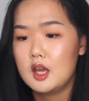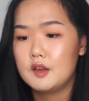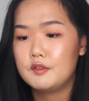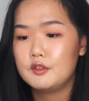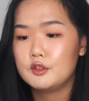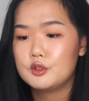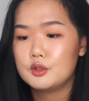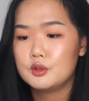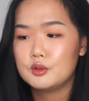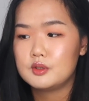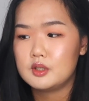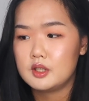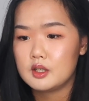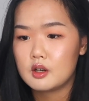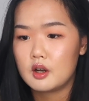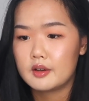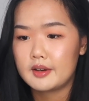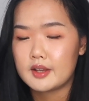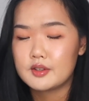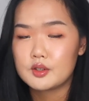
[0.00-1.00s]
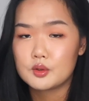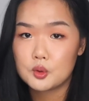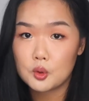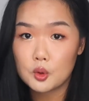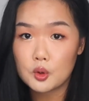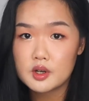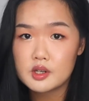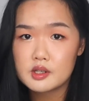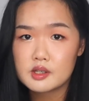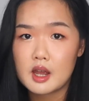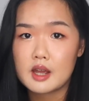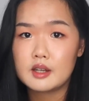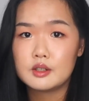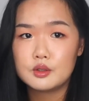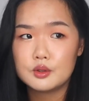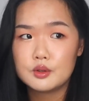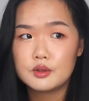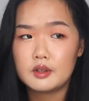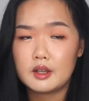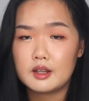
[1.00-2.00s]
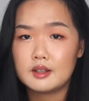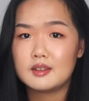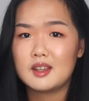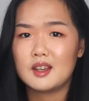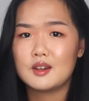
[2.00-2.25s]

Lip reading: If you choose econ as a course, I do think